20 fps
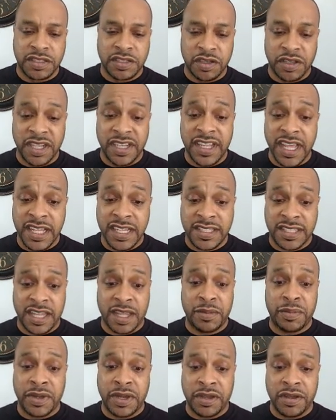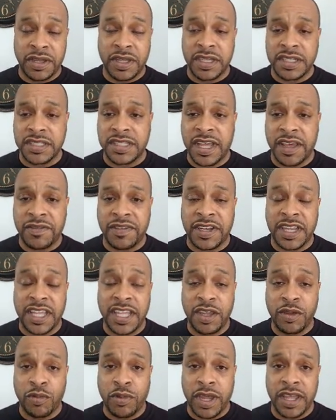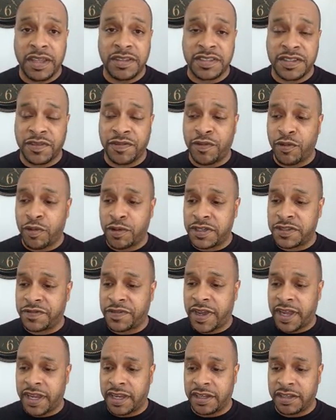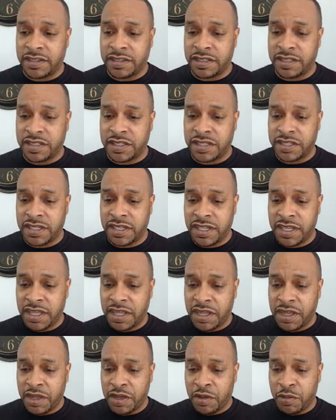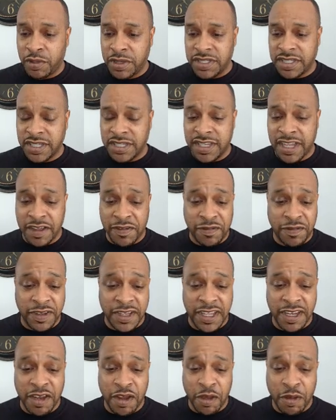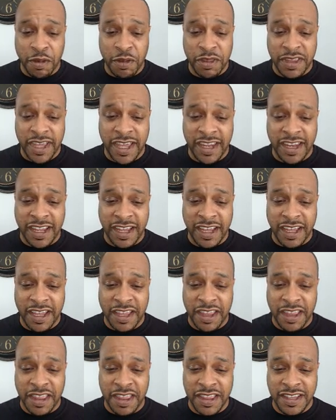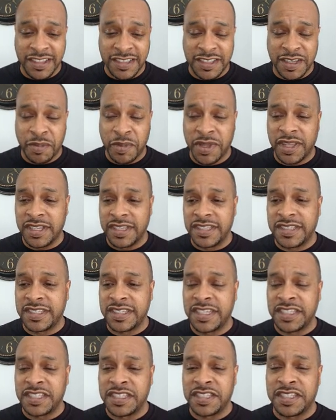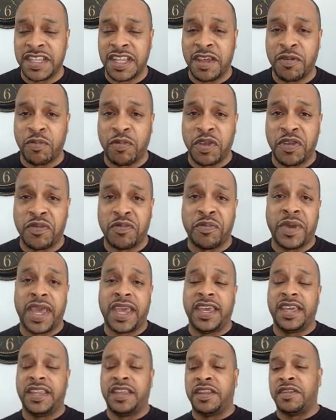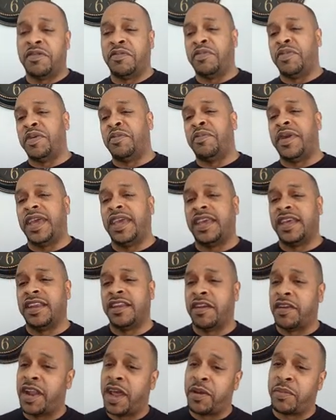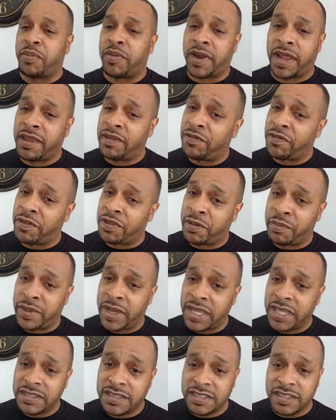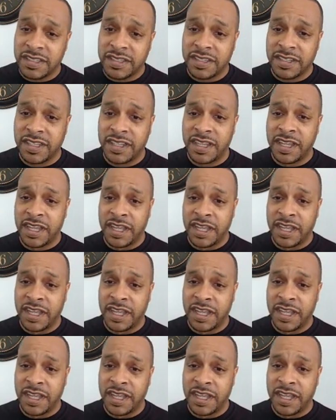So the day Siberia is having heat waves and forest fires, we should definitely know that some of the decisions that we've made and have been making are not probably for the best.